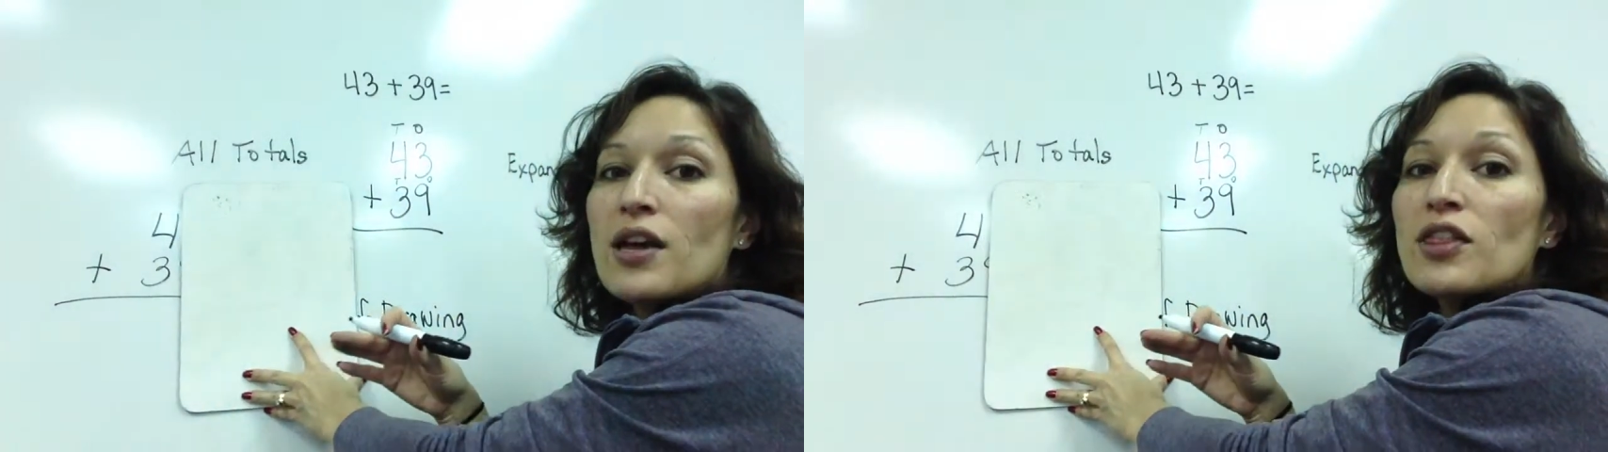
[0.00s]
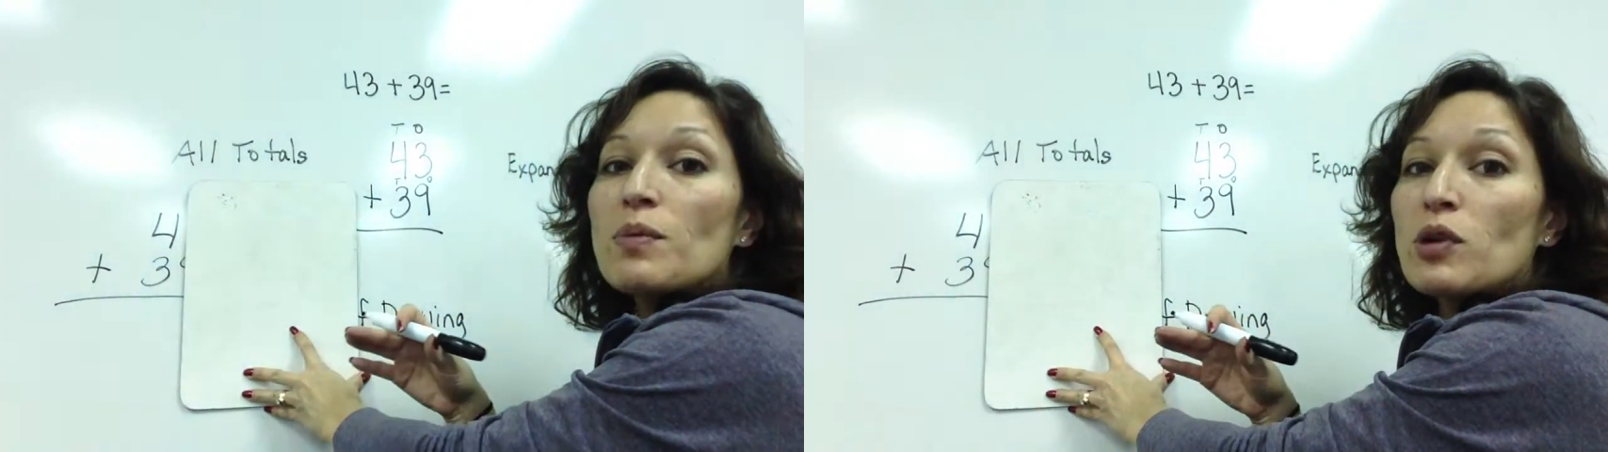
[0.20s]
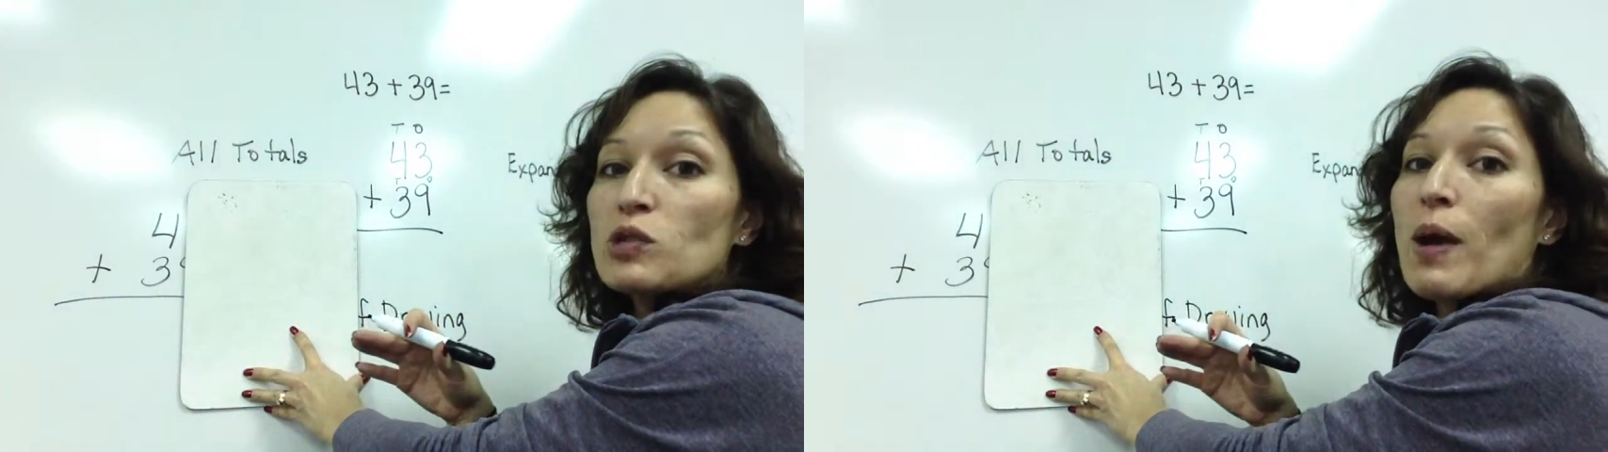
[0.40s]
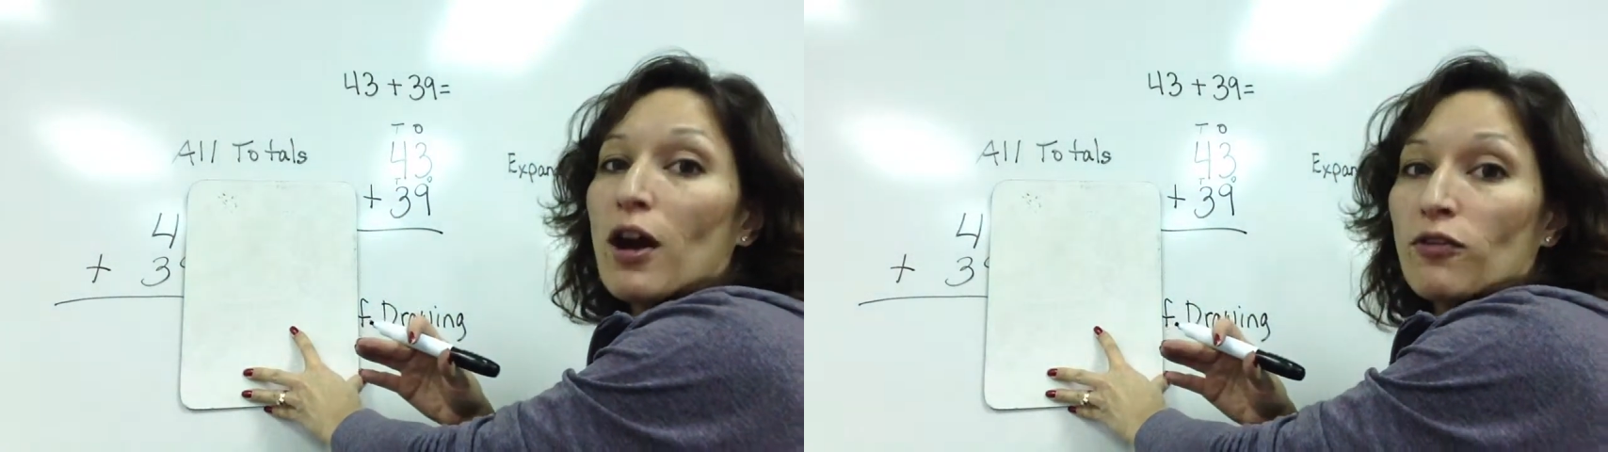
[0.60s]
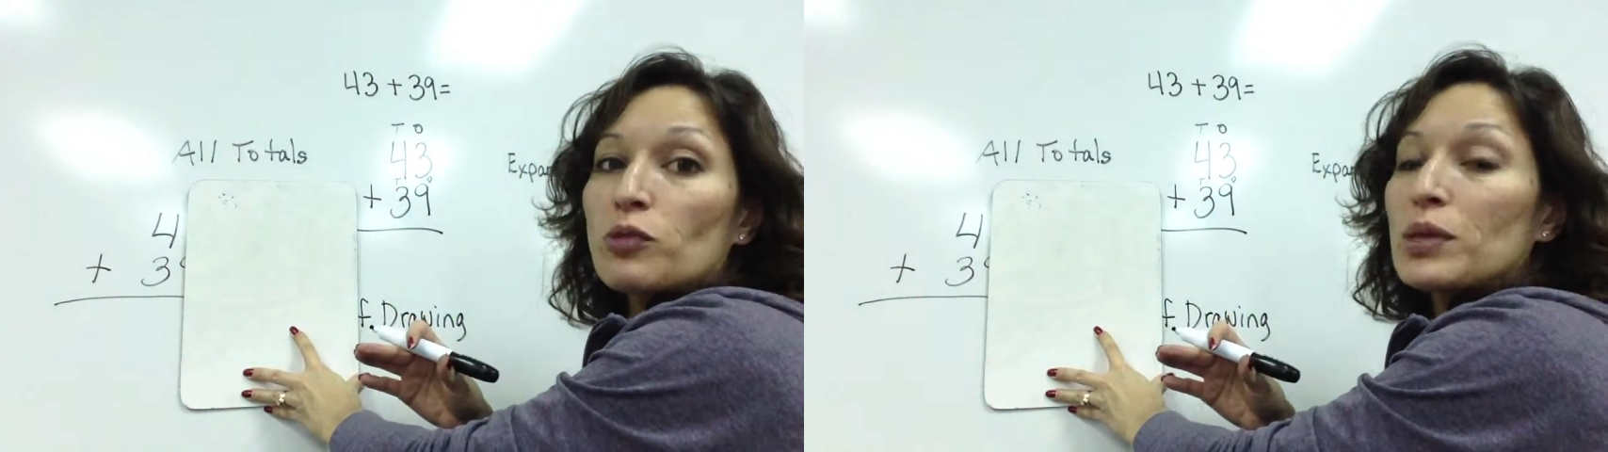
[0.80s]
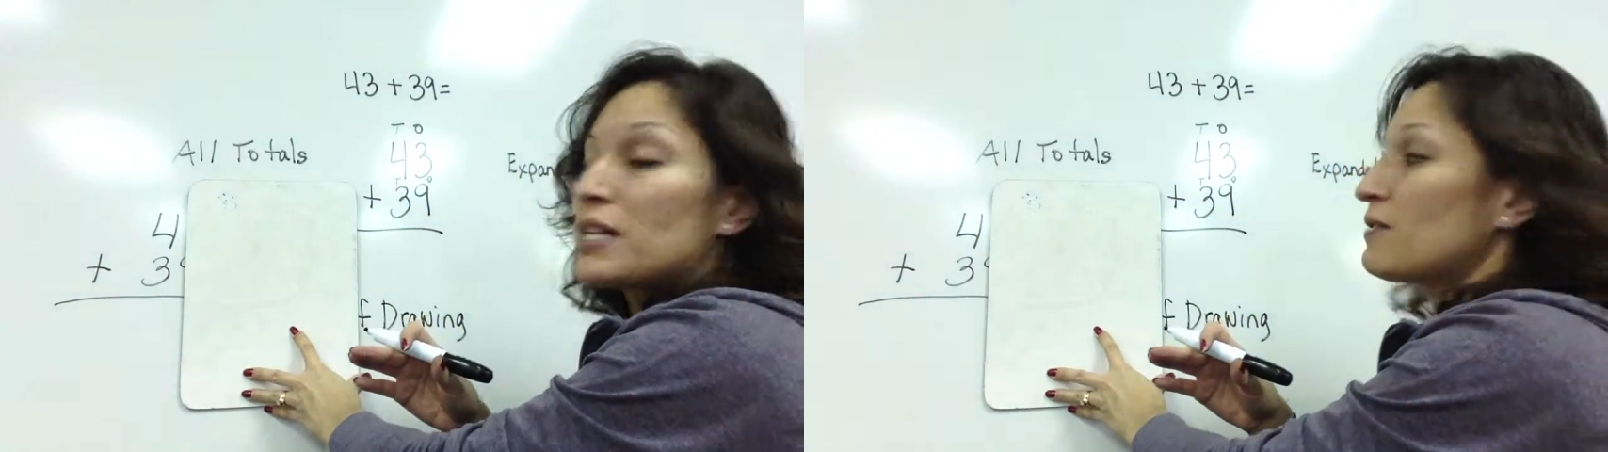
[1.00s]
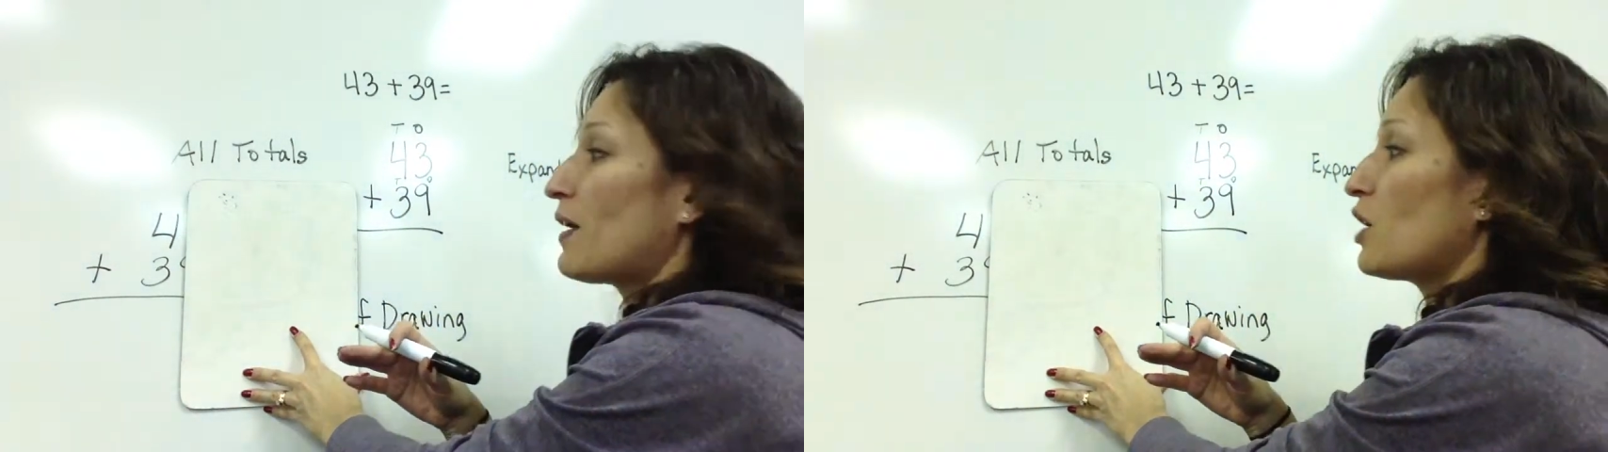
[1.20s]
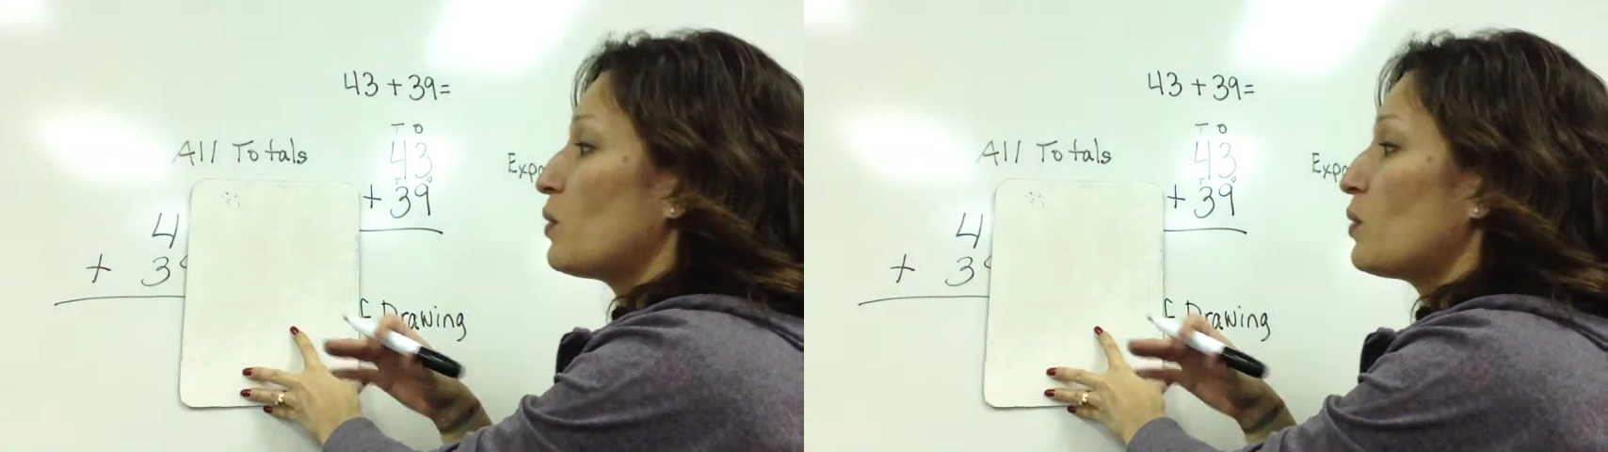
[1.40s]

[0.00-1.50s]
the most powerful place value,